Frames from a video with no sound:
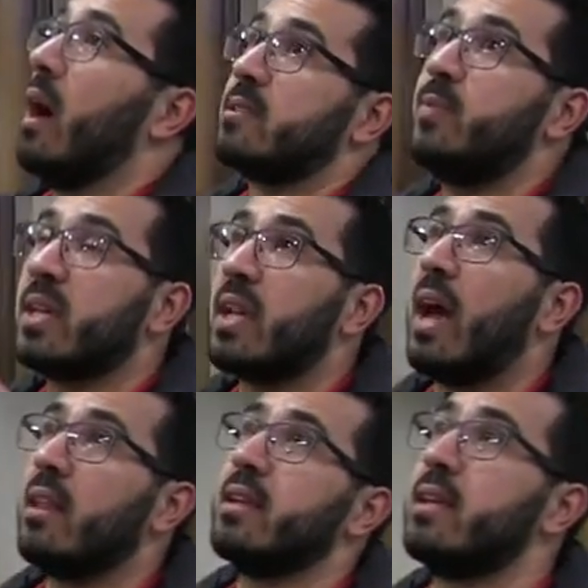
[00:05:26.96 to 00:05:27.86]
Speaking
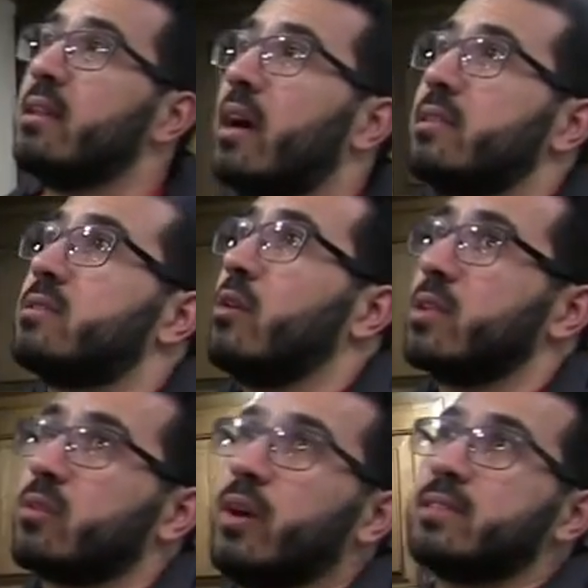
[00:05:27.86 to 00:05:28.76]
of LED lights though,
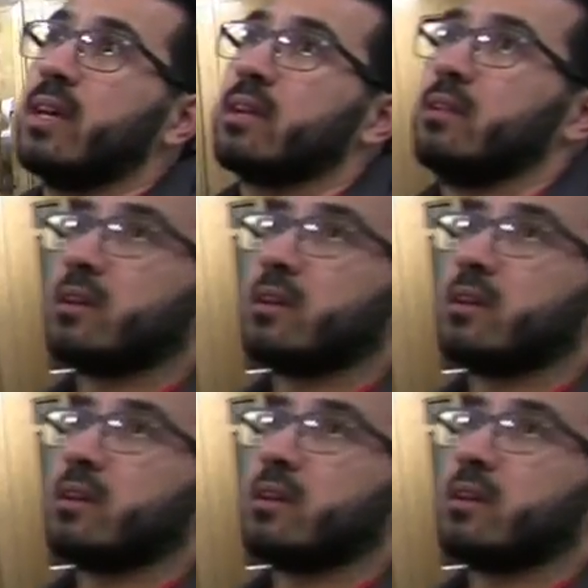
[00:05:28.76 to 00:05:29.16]
let's go ahead and take a